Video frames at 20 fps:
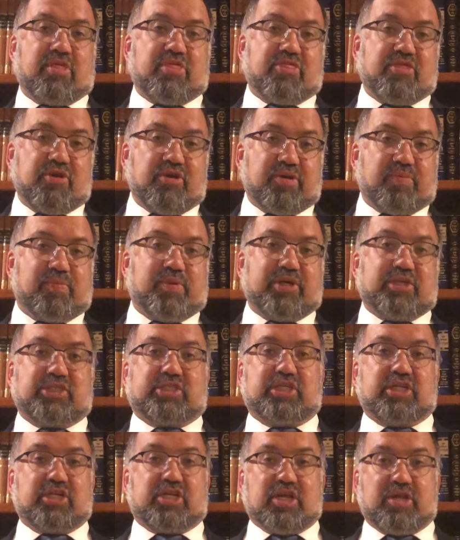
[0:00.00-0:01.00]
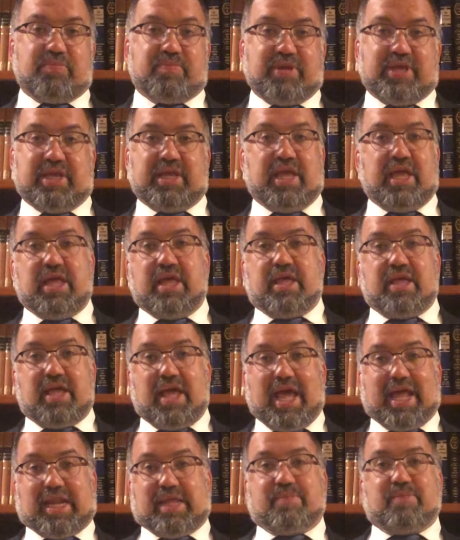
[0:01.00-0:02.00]
The 3rd person could be
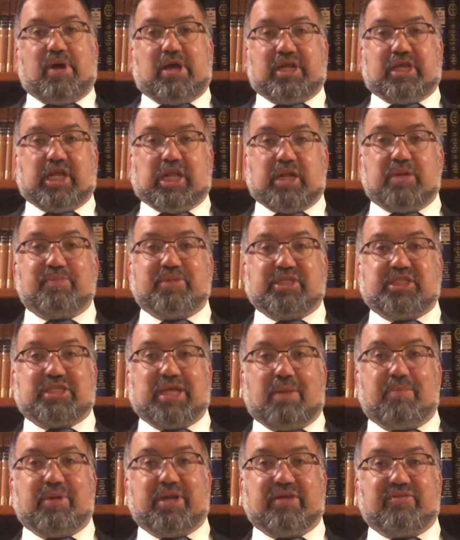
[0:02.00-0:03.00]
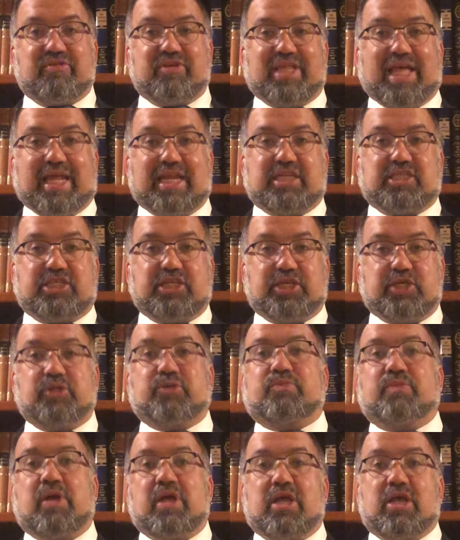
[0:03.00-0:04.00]
anybody, could be somebody related to
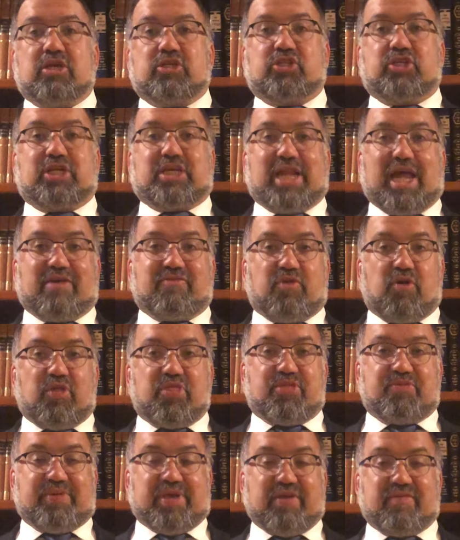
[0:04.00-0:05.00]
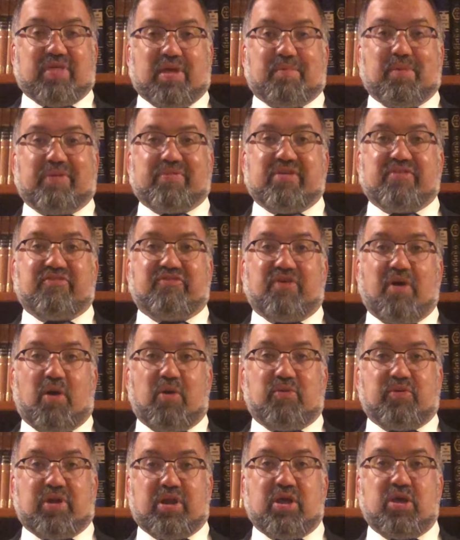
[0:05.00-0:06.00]
you. So you can have all 3 of them on the
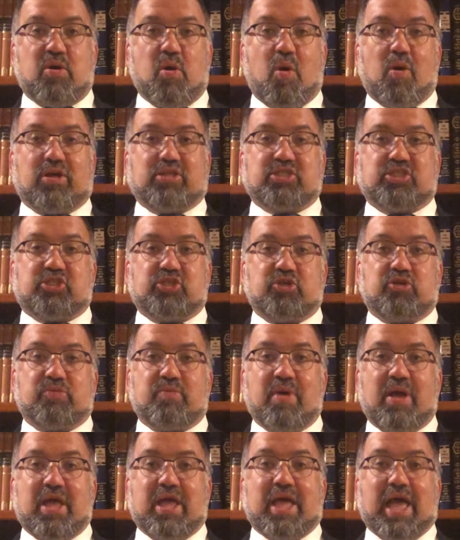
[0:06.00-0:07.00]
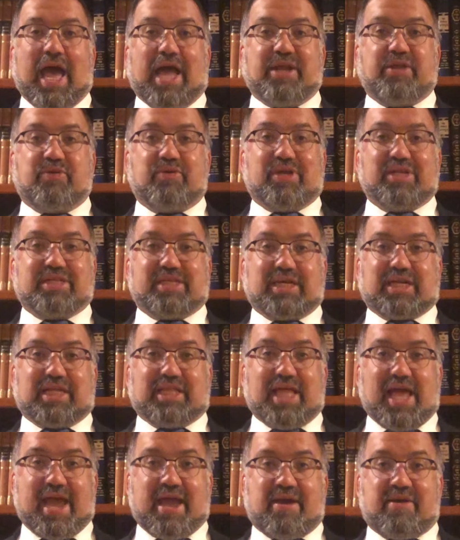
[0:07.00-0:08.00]
phone or on Zoom, and you can
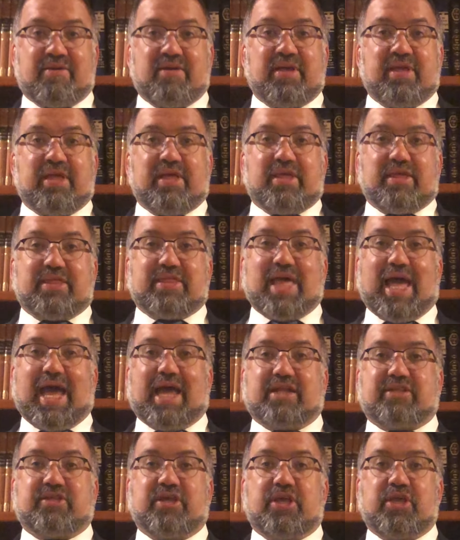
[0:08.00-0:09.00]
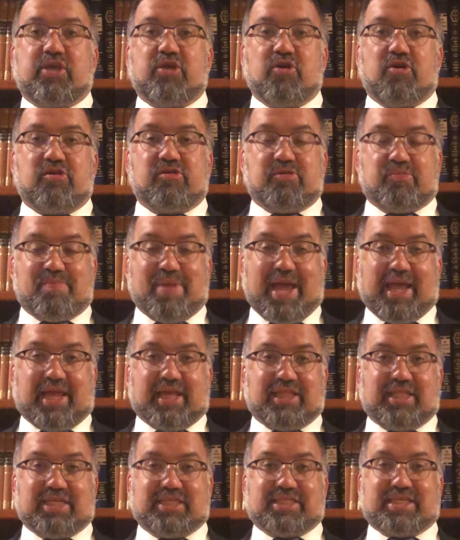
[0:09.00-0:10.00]
declare that you're
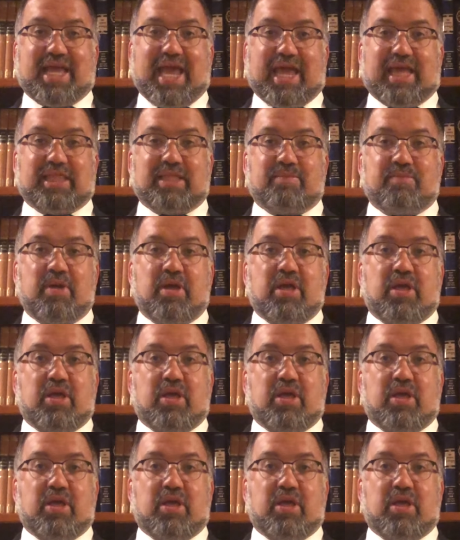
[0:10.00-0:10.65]
making these keilim